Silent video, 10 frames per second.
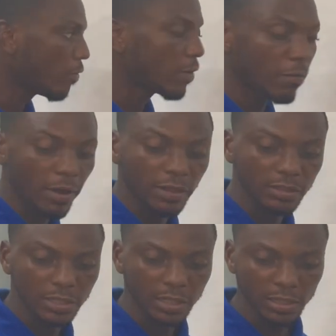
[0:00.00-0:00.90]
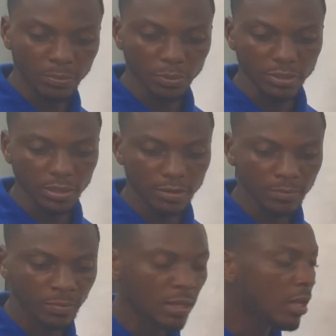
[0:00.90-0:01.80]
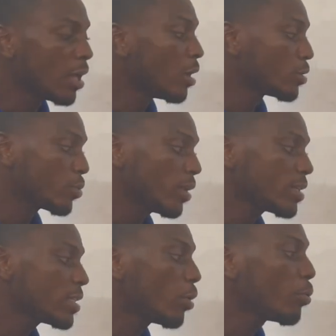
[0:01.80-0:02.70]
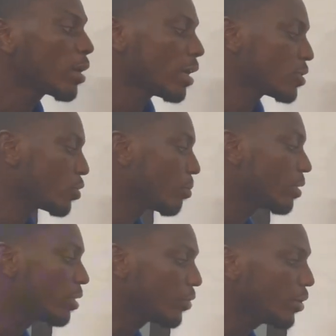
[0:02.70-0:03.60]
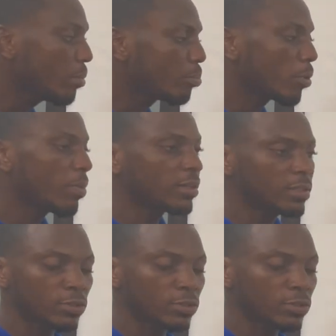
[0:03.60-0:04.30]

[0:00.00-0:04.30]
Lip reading: our initial deposit. So let's now look at some 3 properties.